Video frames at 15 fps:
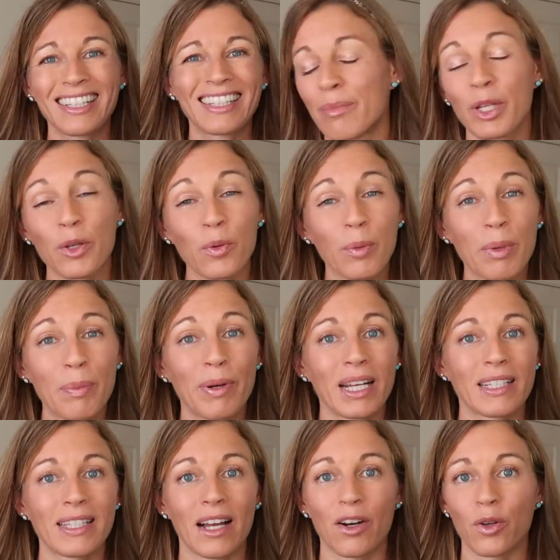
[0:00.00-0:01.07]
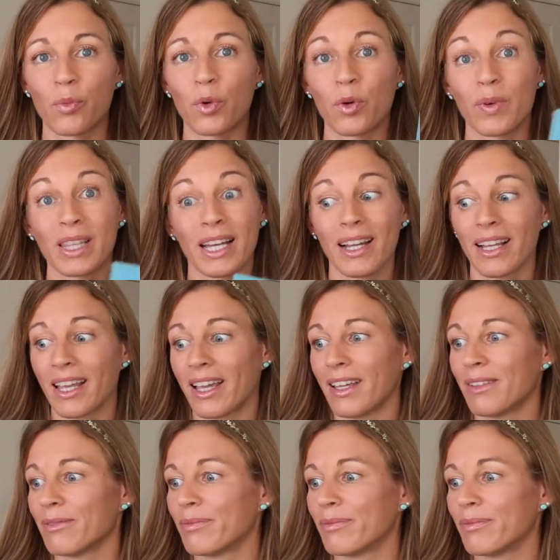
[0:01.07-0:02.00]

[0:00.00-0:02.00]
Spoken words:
but you will be pretty set on wool with that kit.